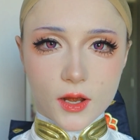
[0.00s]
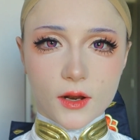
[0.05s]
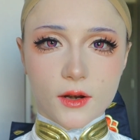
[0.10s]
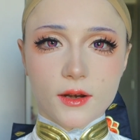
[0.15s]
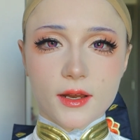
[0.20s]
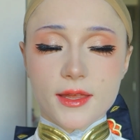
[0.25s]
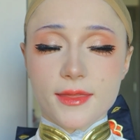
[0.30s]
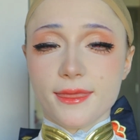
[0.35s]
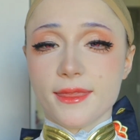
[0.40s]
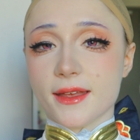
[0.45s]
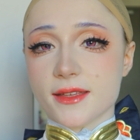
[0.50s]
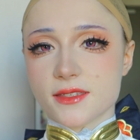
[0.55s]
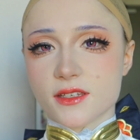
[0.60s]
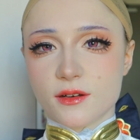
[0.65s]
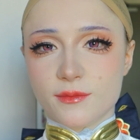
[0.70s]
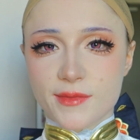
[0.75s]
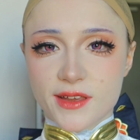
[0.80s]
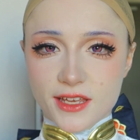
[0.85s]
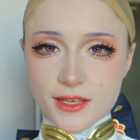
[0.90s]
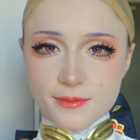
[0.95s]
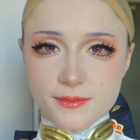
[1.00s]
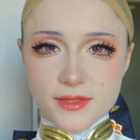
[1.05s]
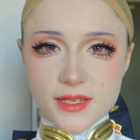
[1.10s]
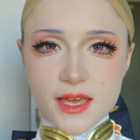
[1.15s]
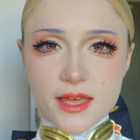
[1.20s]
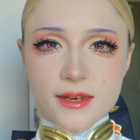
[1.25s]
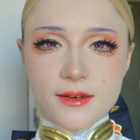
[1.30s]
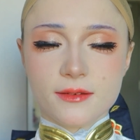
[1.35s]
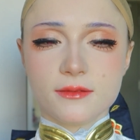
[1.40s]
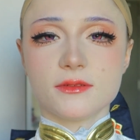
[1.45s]
Alright, that's our makeup
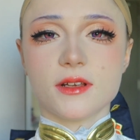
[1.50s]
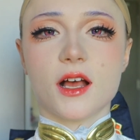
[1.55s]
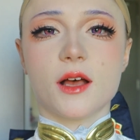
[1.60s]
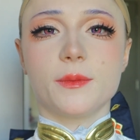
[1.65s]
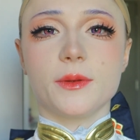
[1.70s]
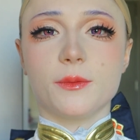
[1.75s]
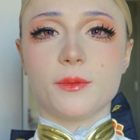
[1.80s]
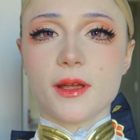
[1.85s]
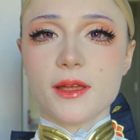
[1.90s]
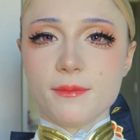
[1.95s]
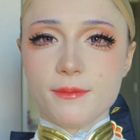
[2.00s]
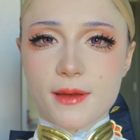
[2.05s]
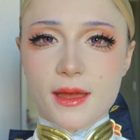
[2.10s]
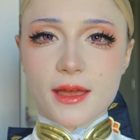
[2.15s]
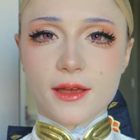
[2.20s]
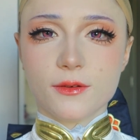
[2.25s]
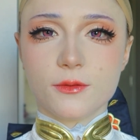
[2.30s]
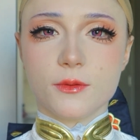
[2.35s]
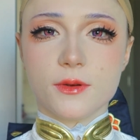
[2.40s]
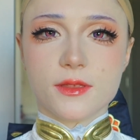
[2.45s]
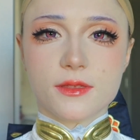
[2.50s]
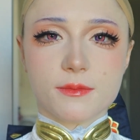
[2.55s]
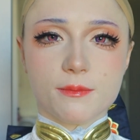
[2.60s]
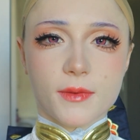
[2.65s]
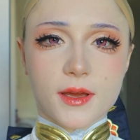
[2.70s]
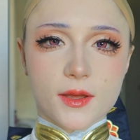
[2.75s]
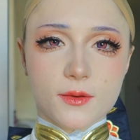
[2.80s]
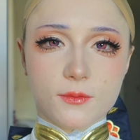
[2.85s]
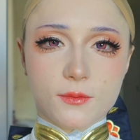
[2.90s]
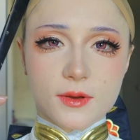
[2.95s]
done. I'll be right back with
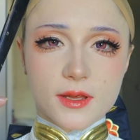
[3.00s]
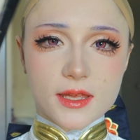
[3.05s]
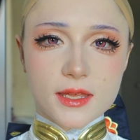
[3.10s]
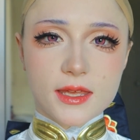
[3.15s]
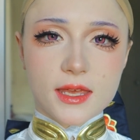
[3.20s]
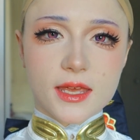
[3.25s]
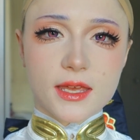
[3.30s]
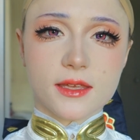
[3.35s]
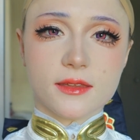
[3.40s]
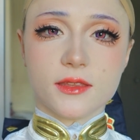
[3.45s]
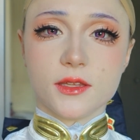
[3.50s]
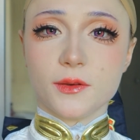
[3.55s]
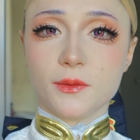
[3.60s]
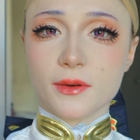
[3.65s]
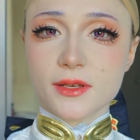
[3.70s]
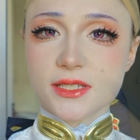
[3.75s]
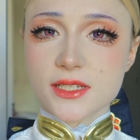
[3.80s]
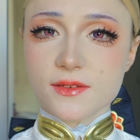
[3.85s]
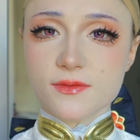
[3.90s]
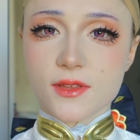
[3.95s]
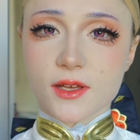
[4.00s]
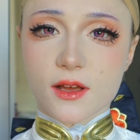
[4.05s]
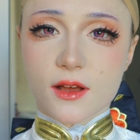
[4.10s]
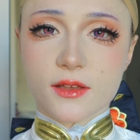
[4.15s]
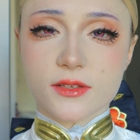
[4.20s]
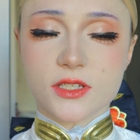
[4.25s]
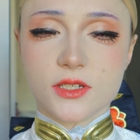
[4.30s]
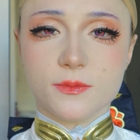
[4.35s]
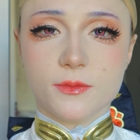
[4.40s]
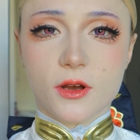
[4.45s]
my wig and the rest of the
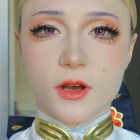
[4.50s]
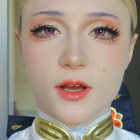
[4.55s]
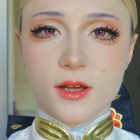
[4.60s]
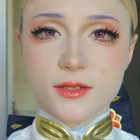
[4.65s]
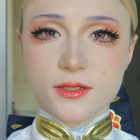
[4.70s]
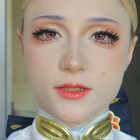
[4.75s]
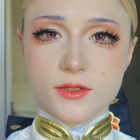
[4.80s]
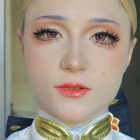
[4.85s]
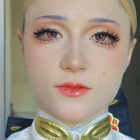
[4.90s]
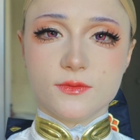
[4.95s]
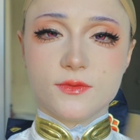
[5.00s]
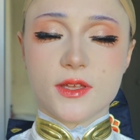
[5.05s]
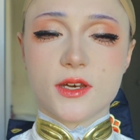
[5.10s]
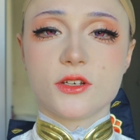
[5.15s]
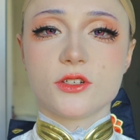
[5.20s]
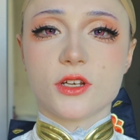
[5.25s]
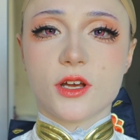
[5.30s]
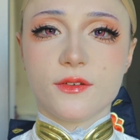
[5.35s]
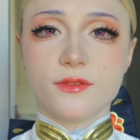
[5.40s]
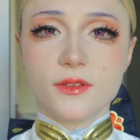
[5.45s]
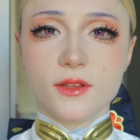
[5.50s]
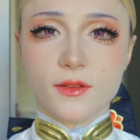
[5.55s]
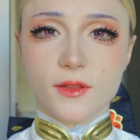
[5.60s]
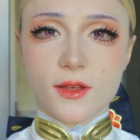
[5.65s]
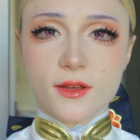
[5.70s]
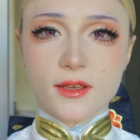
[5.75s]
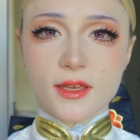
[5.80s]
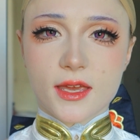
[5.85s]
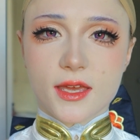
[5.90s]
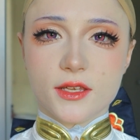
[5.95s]
costume on to finish off the
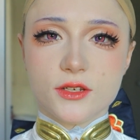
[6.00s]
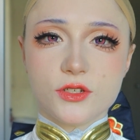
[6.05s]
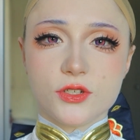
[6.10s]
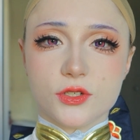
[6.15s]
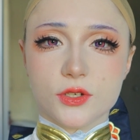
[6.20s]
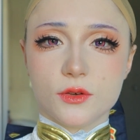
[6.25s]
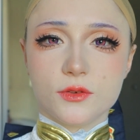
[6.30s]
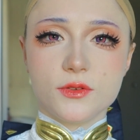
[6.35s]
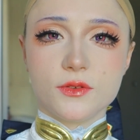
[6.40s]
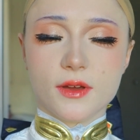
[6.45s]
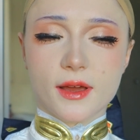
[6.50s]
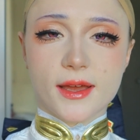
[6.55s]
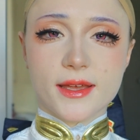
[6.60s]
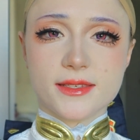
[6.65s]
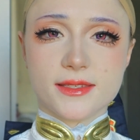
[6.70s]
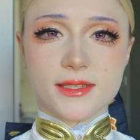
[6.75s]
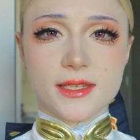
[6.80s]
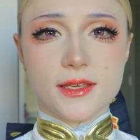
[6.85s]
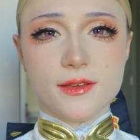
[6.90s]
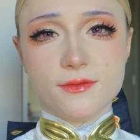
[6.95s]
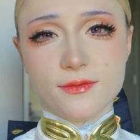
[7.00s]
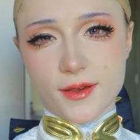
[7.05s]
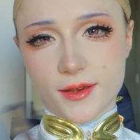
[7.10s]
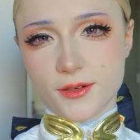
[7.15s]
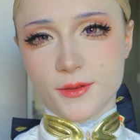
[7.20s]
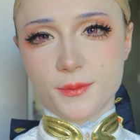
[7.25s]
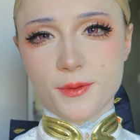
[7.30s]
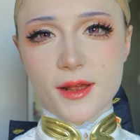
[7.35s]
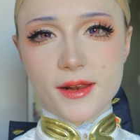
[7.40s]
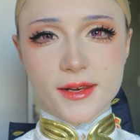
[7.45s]
look and show you guys the
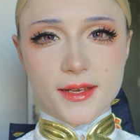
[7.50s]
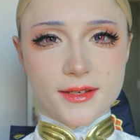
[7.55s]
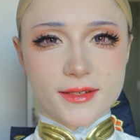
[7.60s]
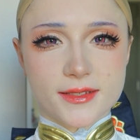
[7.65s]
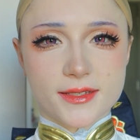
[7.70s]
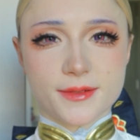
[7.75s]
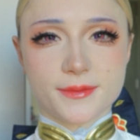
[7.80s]
final product.